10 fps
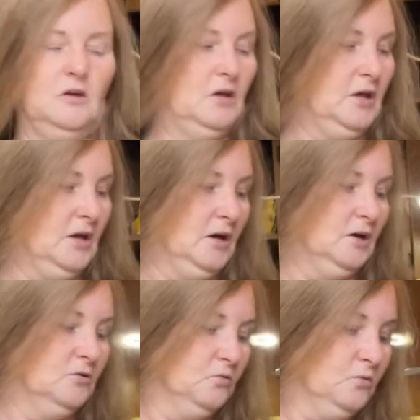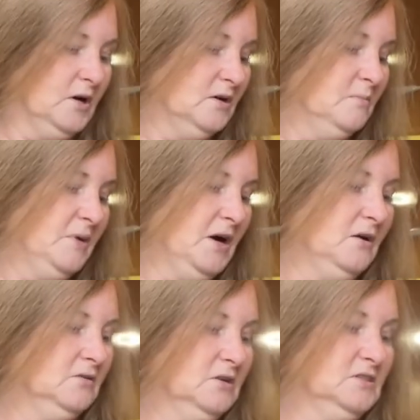and read
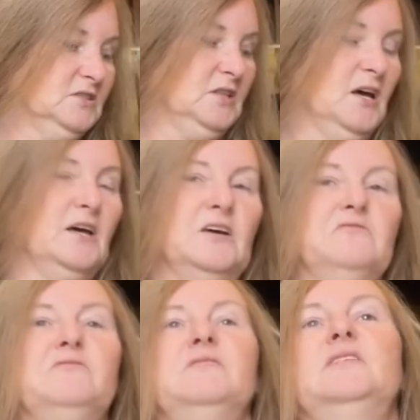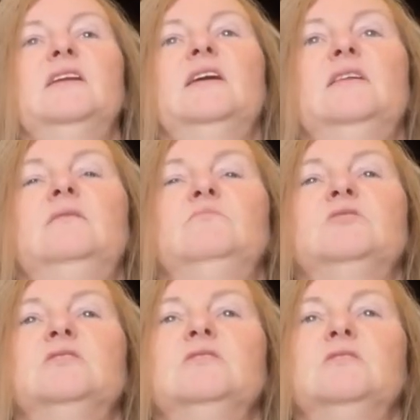about a slave
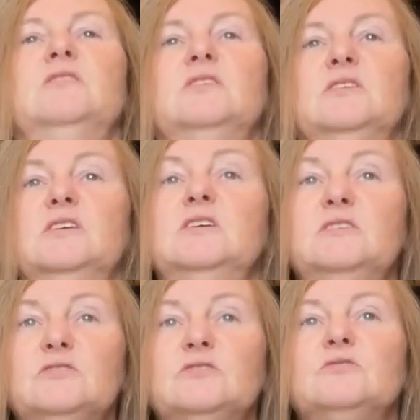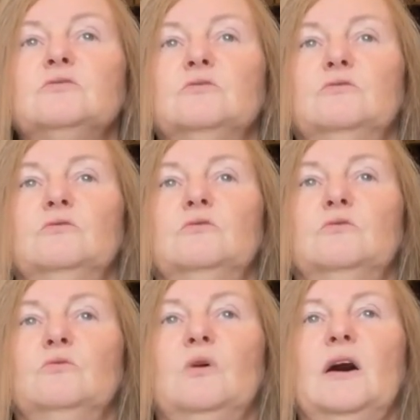named Anise
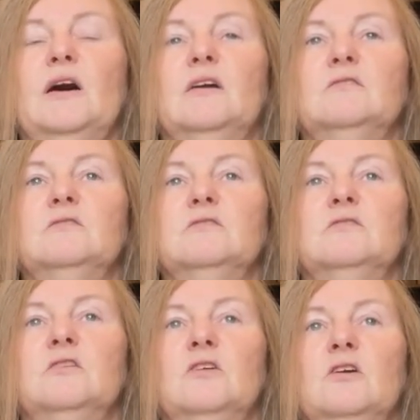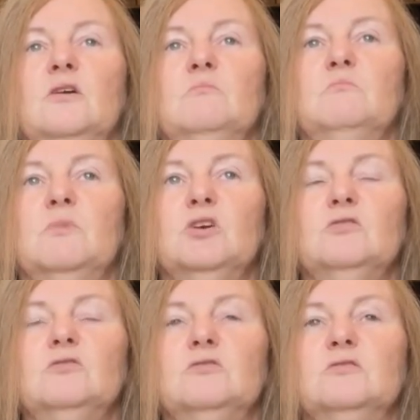who had
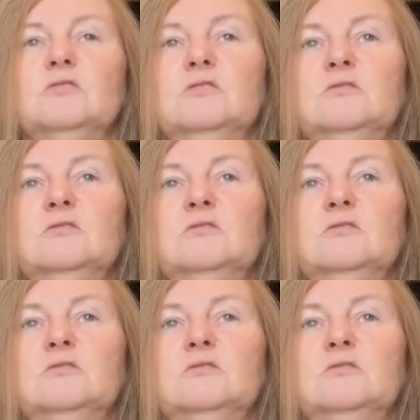murdered